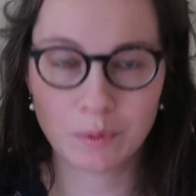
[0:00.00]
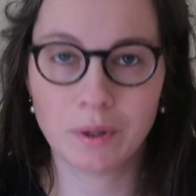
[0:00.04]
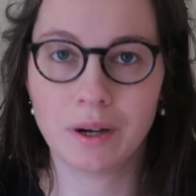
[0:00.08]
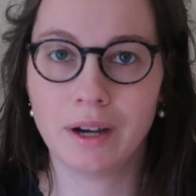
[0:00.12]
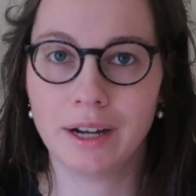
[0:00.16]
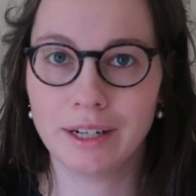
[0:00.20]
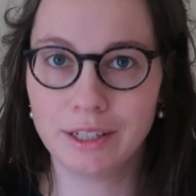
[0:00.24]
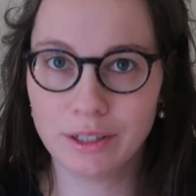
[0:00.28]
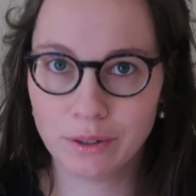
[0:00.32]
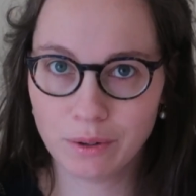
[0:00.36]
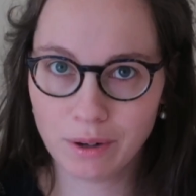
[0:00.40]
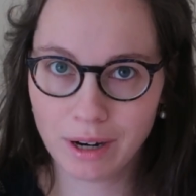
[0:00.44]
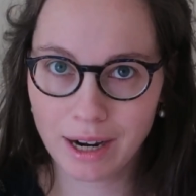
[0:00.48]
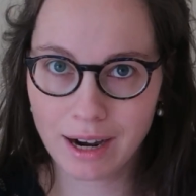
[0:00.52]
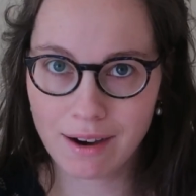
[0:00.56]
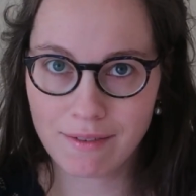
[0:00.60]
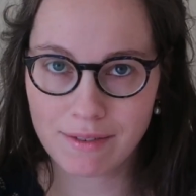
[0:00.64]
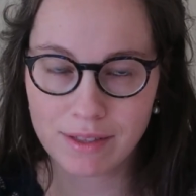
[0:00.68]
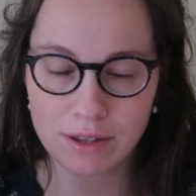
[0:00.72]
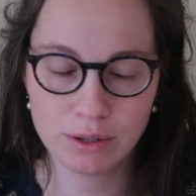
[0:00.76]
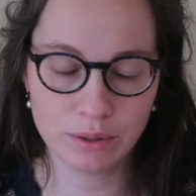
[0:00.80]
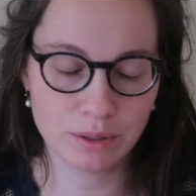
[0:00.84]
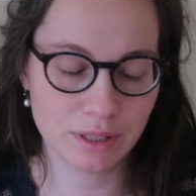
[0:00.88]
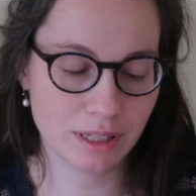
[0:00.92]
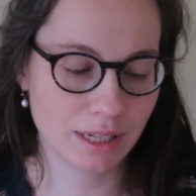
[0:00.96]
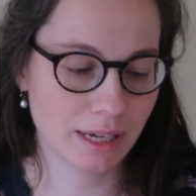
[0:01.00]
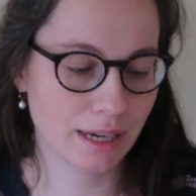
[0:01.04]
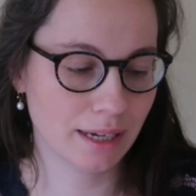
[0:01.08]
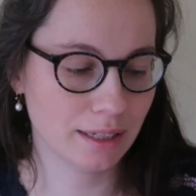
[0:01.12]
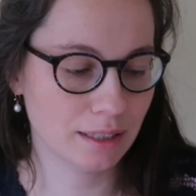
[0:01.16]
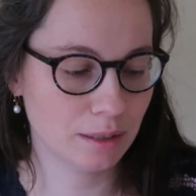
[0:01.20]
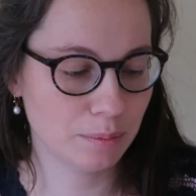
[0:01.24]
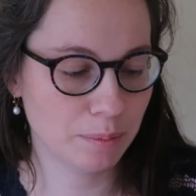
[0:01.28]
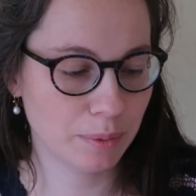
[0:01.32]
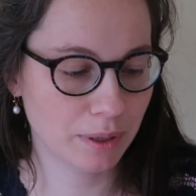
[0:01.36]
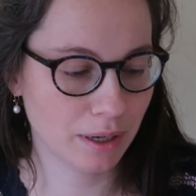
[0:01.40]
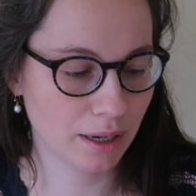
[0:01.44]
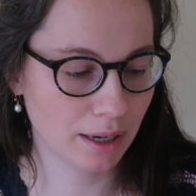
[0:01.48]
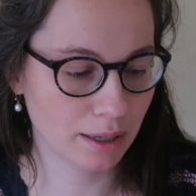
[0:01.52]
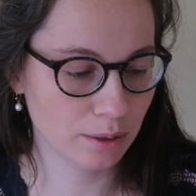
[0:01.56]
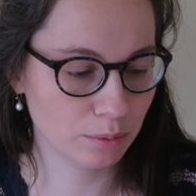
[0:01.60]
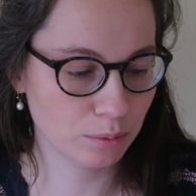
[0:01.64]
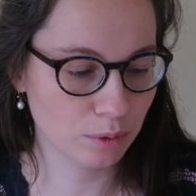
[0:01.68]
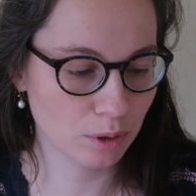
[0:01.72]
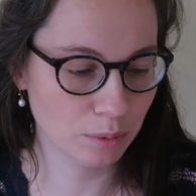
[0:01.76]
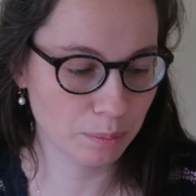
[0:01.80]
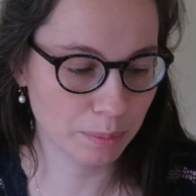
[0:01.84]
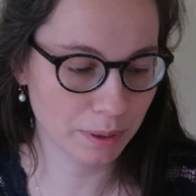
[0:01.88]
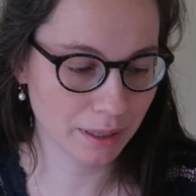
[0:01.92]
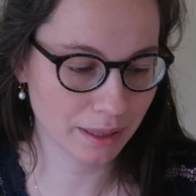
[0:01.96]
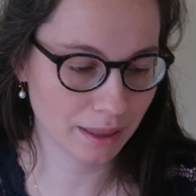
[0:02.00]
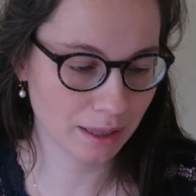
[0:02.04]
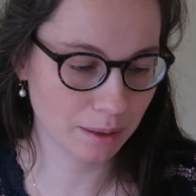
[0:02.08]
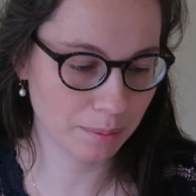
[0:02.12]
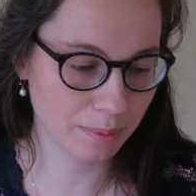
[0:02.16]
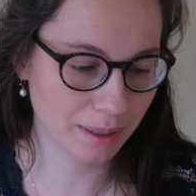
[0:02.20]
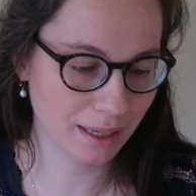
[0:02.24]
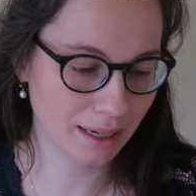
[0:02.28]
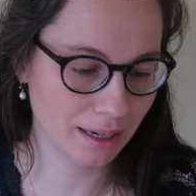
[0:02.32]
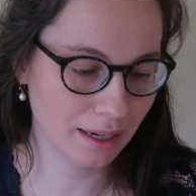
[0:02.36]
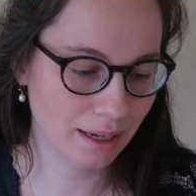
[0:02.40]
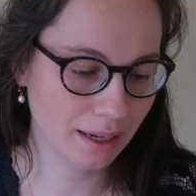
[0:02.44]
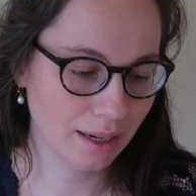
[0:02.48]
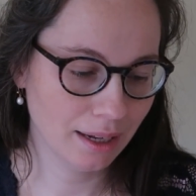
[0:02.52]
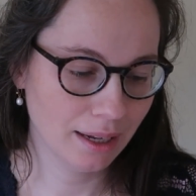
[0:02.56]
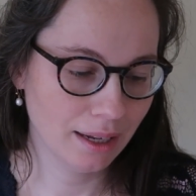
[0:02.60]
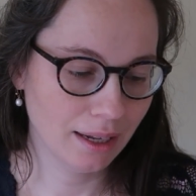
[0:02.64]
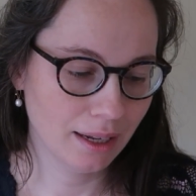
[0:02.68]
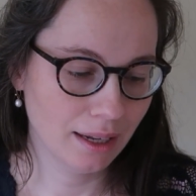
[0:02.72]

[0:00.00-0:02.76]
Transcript: Well, I don't have those yet, but I will put them in.